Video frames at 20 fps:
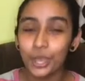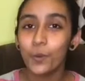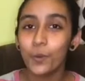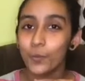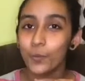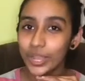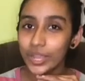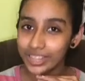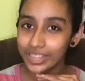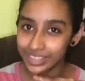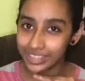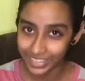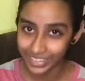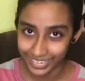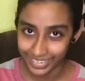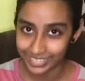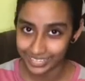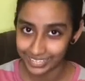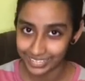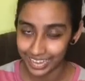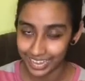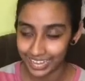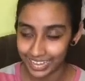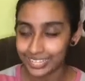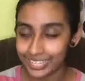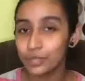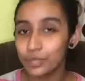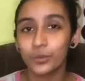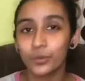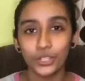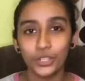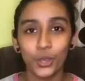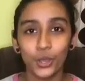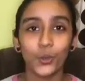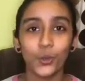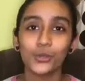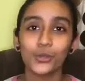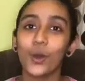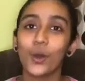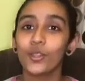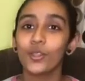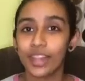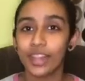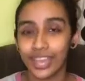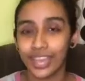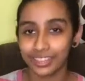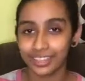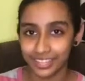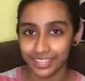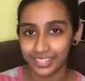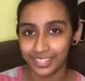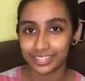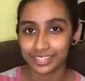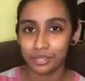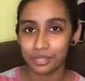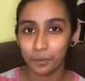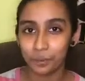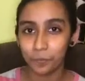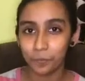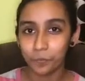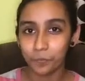with these lines, which goes on like this.